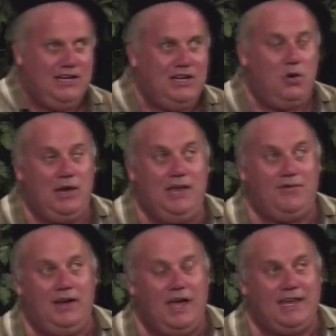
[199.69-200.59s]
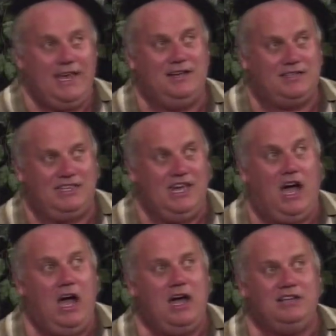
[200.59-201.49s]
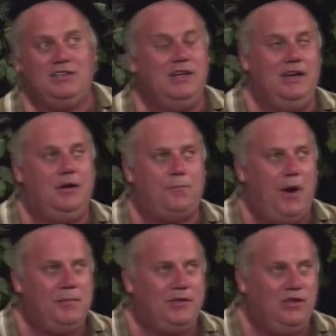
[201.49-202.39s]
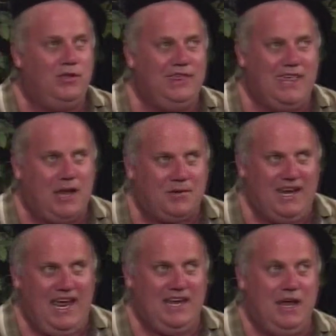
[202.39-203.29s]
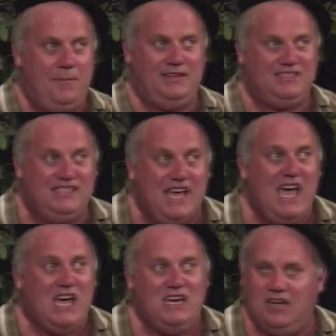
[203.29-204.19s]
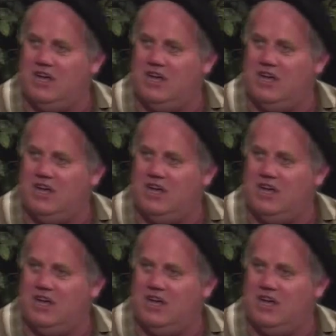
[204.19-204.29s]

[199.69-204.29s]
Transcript: even against the odds, and probably the only thing I'm going to end up is dead.